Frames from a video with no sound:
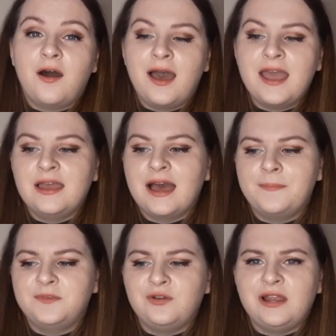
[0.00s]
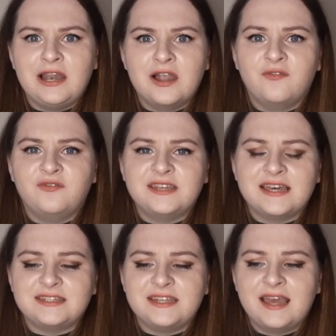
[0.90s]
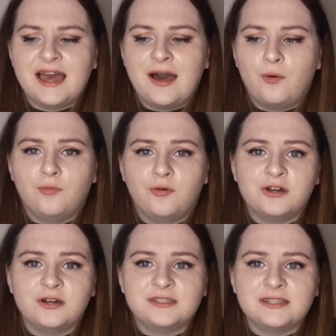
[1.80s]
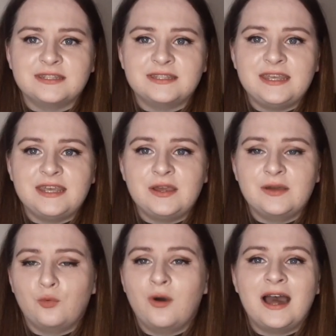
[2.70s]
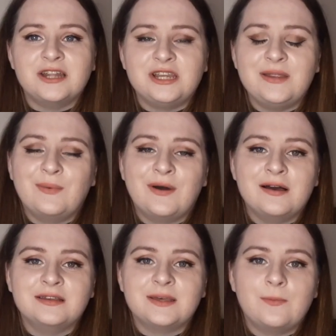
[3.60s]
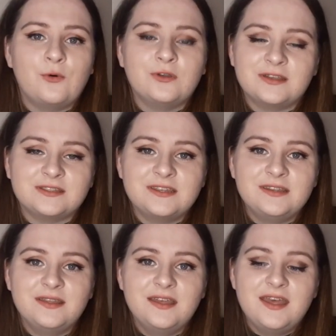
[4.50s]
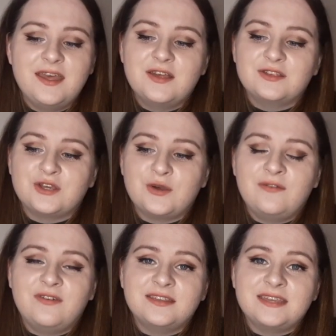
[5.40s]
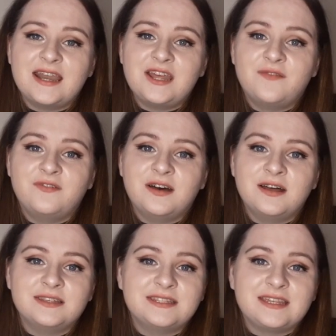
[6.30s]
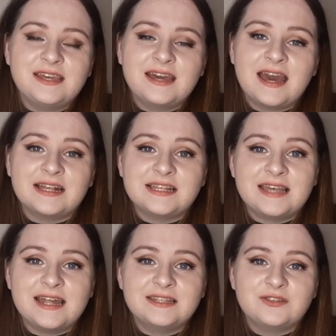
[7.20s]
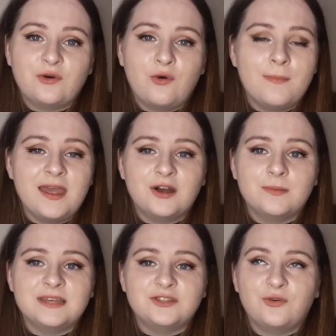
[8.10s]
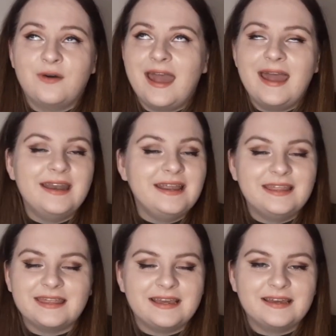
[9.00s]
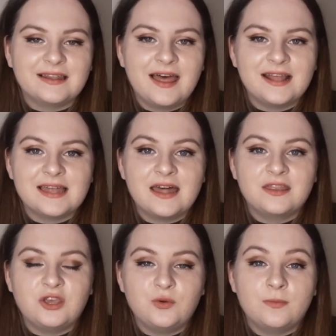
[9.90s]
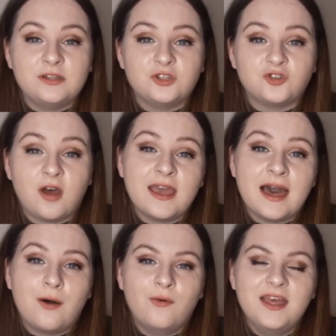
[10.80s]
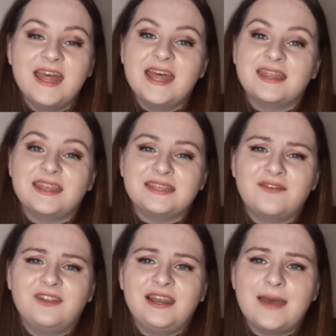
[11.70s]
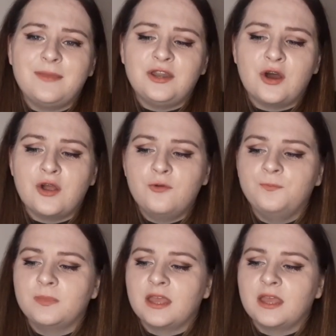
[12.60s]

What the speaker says: I absolutely love testing out products and seeing what actually works and what doesn't. So if there's any other skincare sets or makeup sets or anything like that that you want me to try out, then definitely let me know.